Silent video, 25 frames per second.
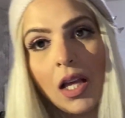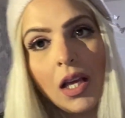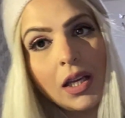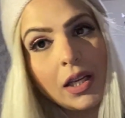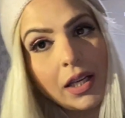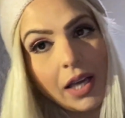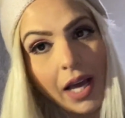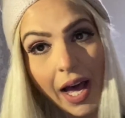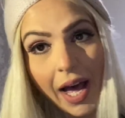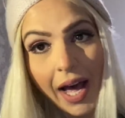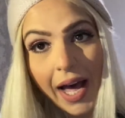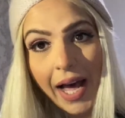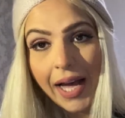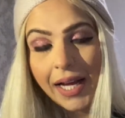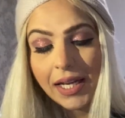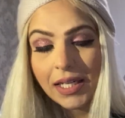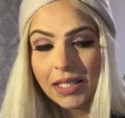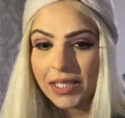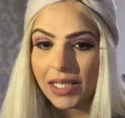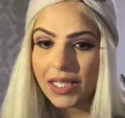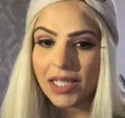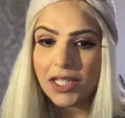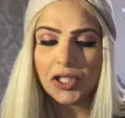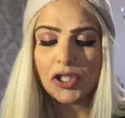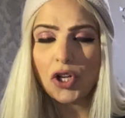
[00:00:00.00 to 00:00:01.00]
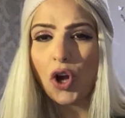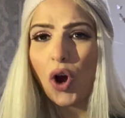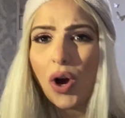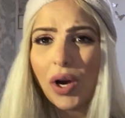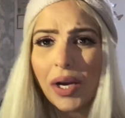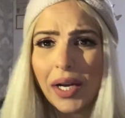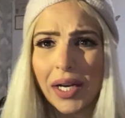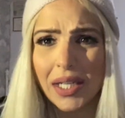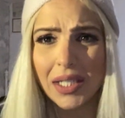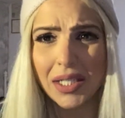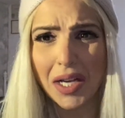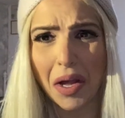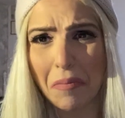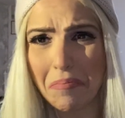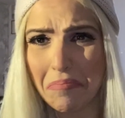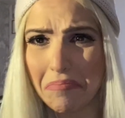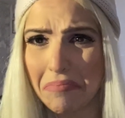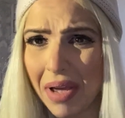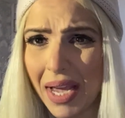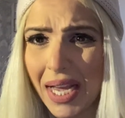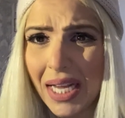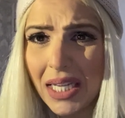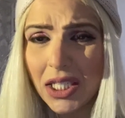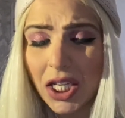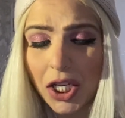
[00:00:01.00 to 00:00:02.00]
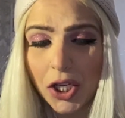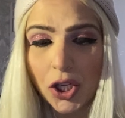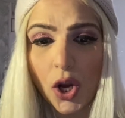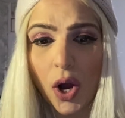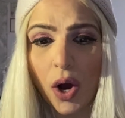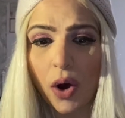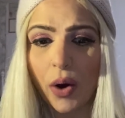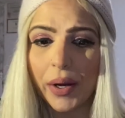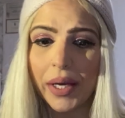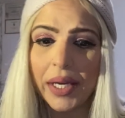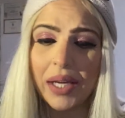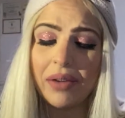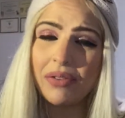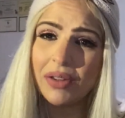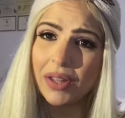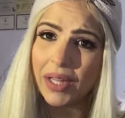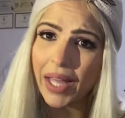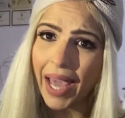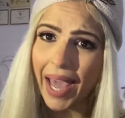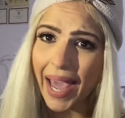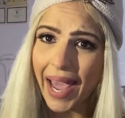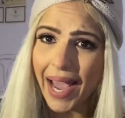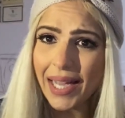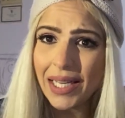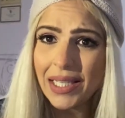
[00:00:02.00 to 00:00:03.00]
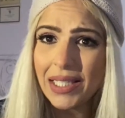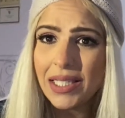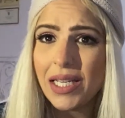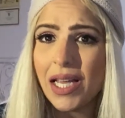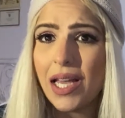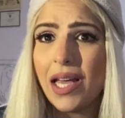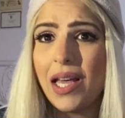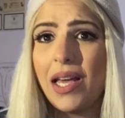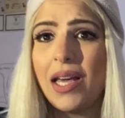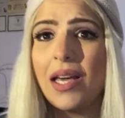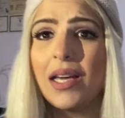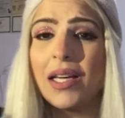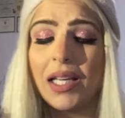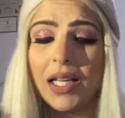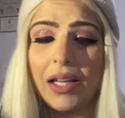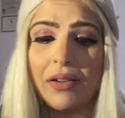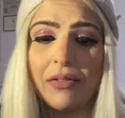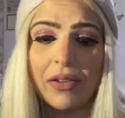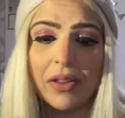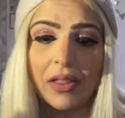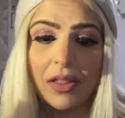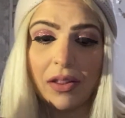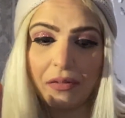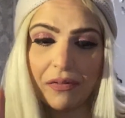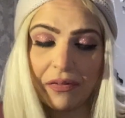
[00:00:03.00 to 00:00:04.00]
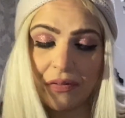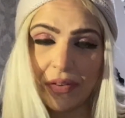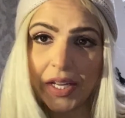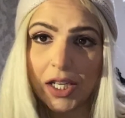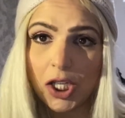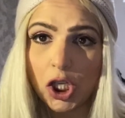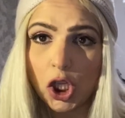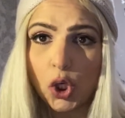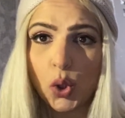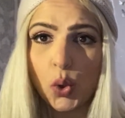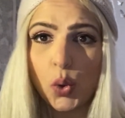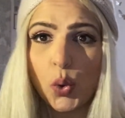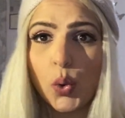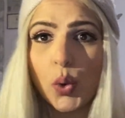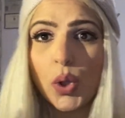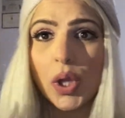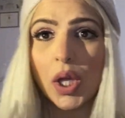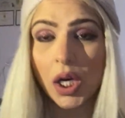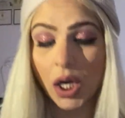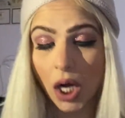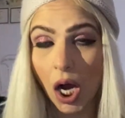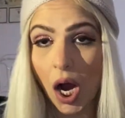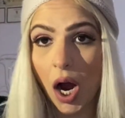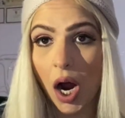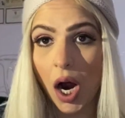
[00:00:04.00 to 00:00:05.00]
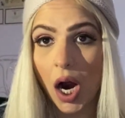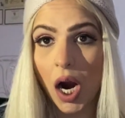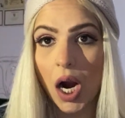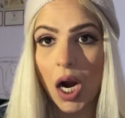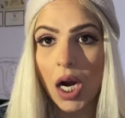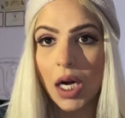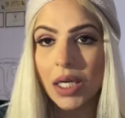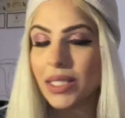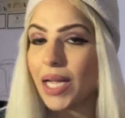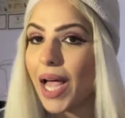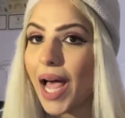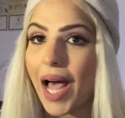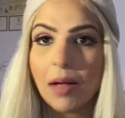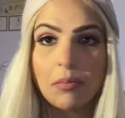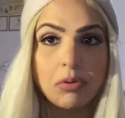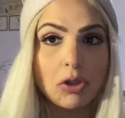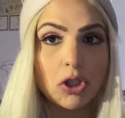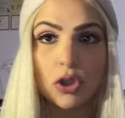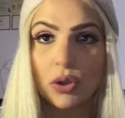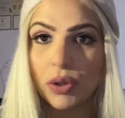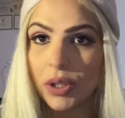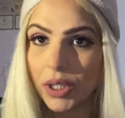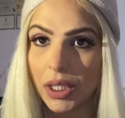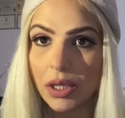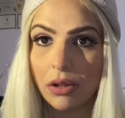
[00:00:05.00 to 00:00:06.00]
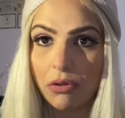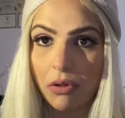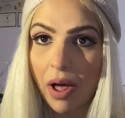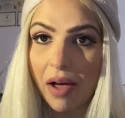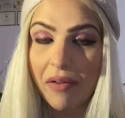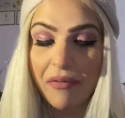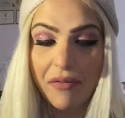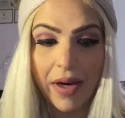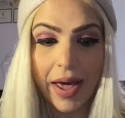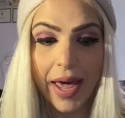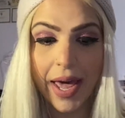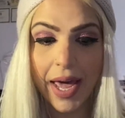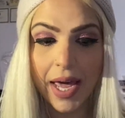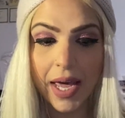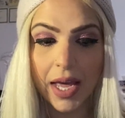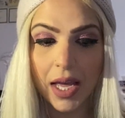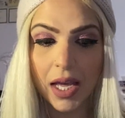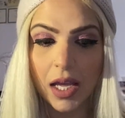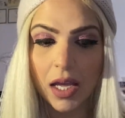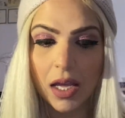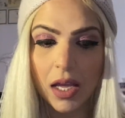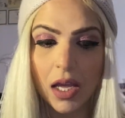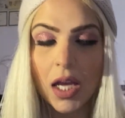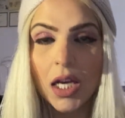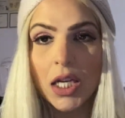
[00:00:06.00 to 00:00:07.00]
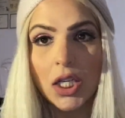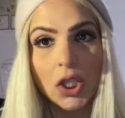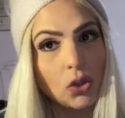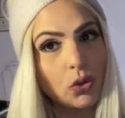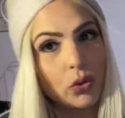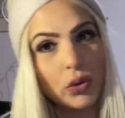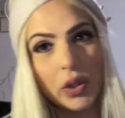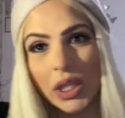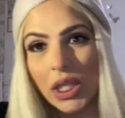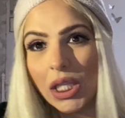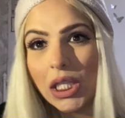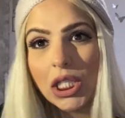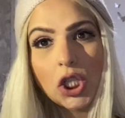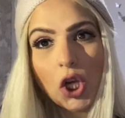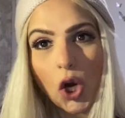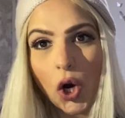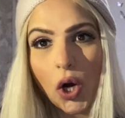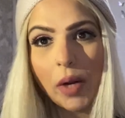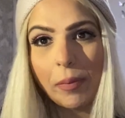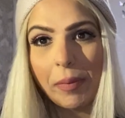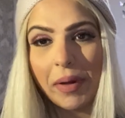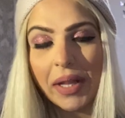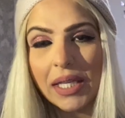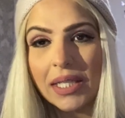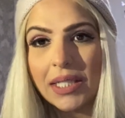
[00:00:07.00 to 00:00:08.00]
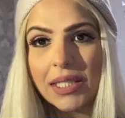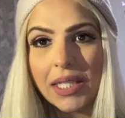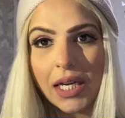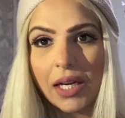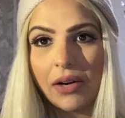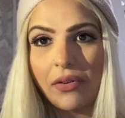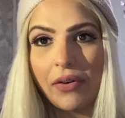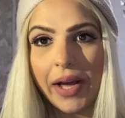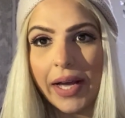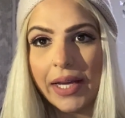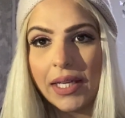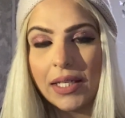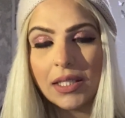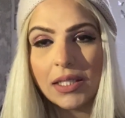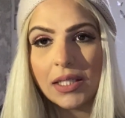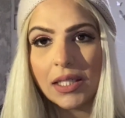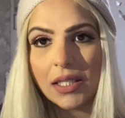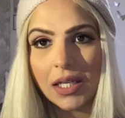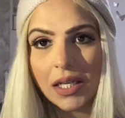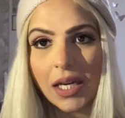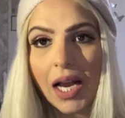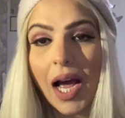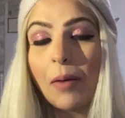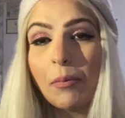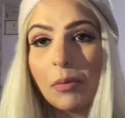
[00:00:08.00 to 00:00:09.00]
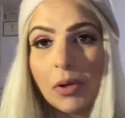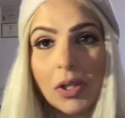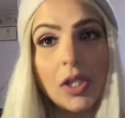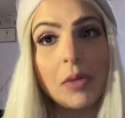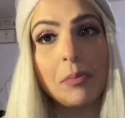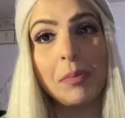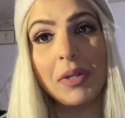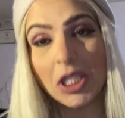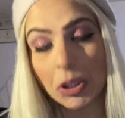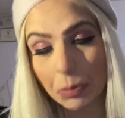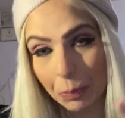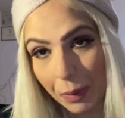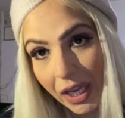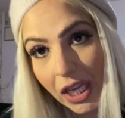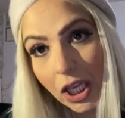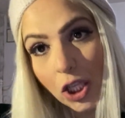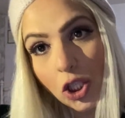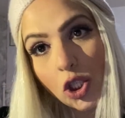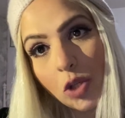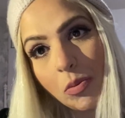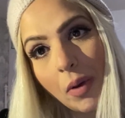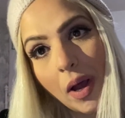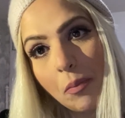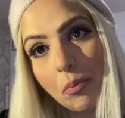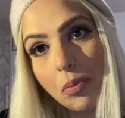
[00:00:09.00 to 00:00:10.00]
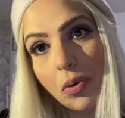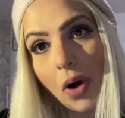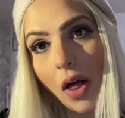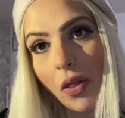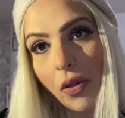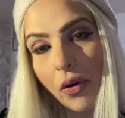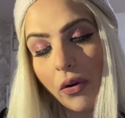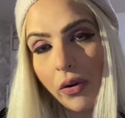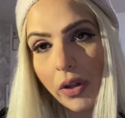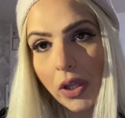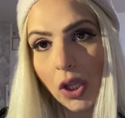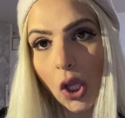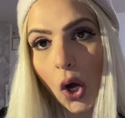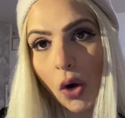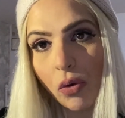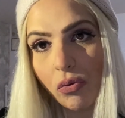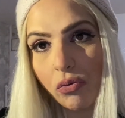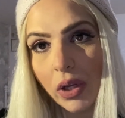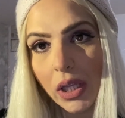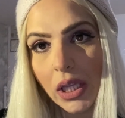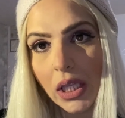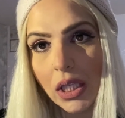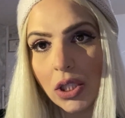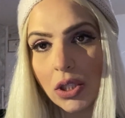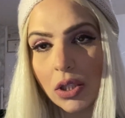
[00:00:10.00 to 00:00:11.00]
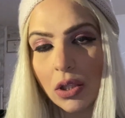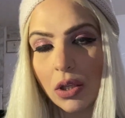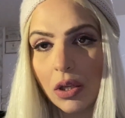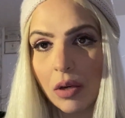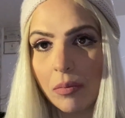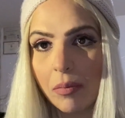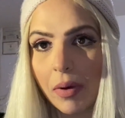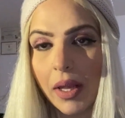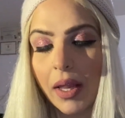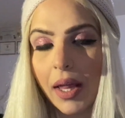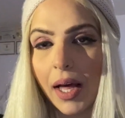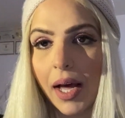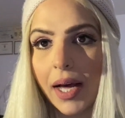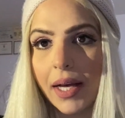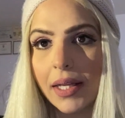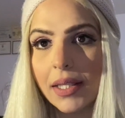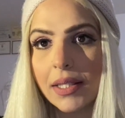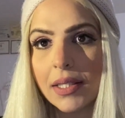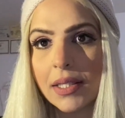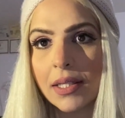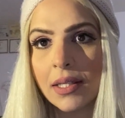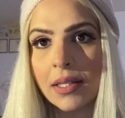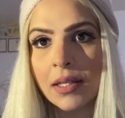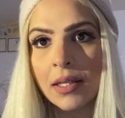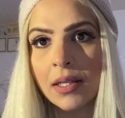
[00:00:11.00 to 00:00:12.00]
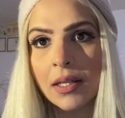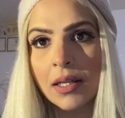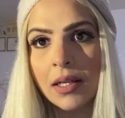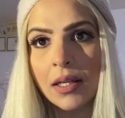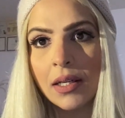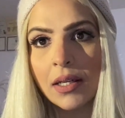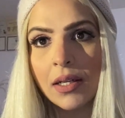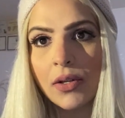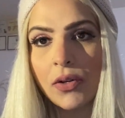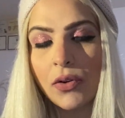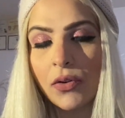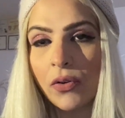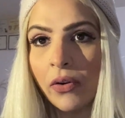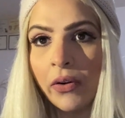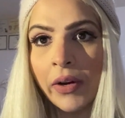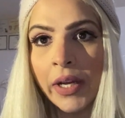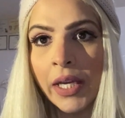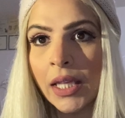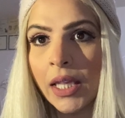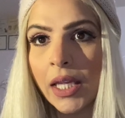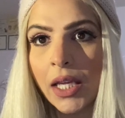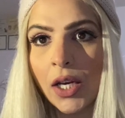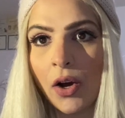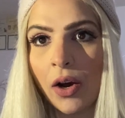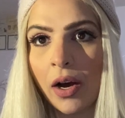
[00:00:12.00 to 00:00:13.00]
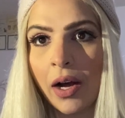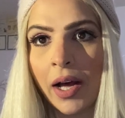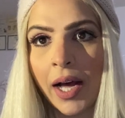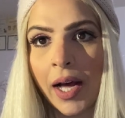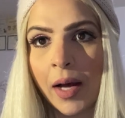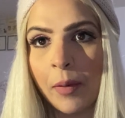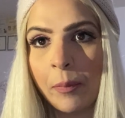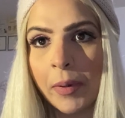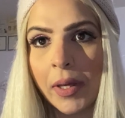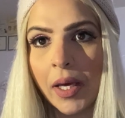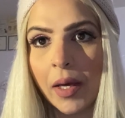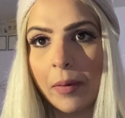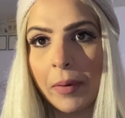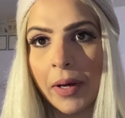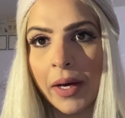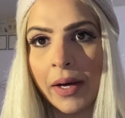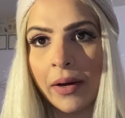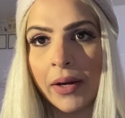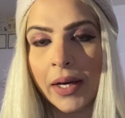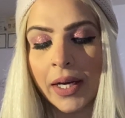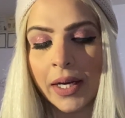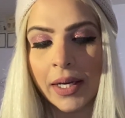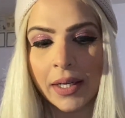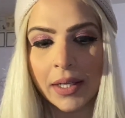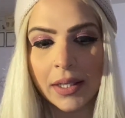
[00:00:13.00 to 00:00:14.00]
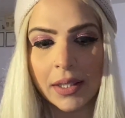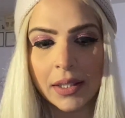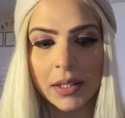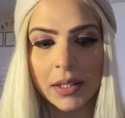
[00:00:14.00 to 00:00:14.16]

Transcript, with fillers: Guys, this song is amazing, y'all. Even the edit, even the video, the cars, I absolutely love it. Really sorry about the cigarette incident. I'm going to be speaking to my brother-in-law really soon about that. Really not happy about it.